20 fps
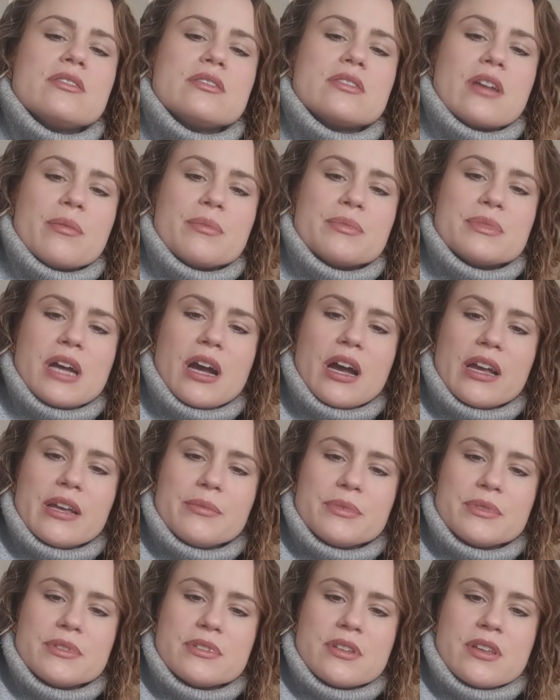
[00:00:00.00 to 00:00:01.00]

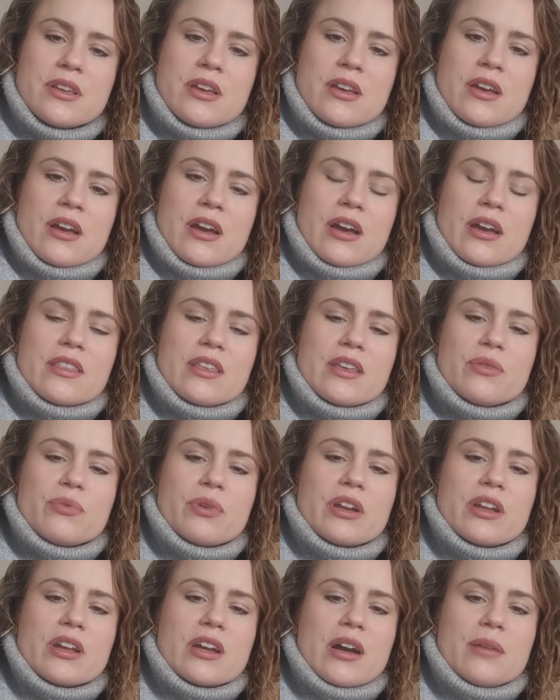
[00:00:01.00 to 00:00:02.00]
sometimes, I think
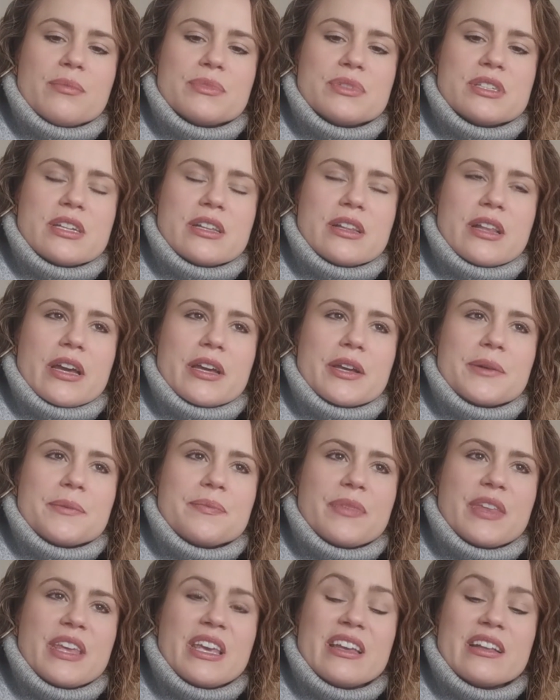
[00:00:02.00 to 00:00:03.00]
when it comes to like
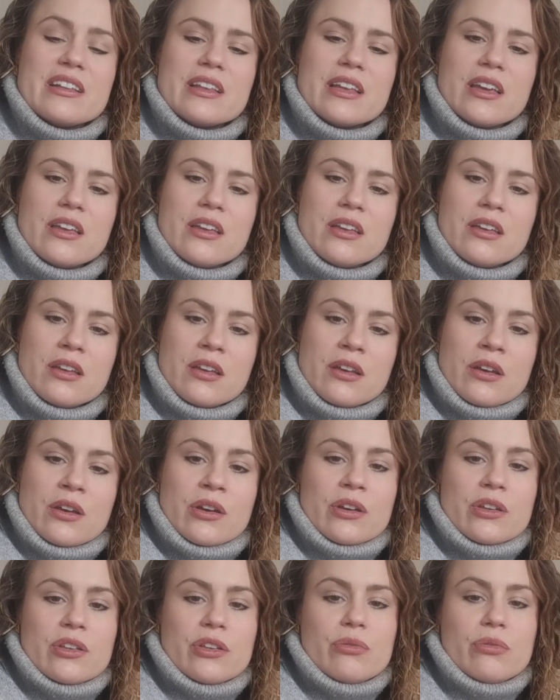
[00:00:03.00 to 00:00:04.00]
healing,
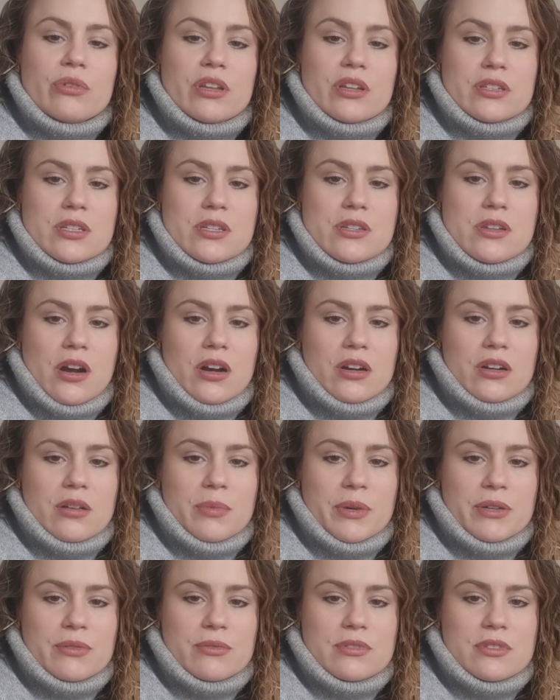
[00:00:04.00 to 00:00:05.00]
you need to talk
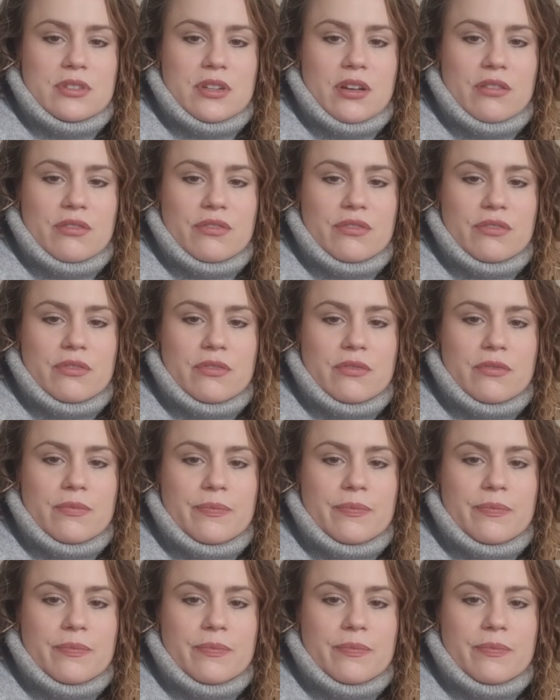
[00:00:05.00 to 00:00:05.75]
about stuff.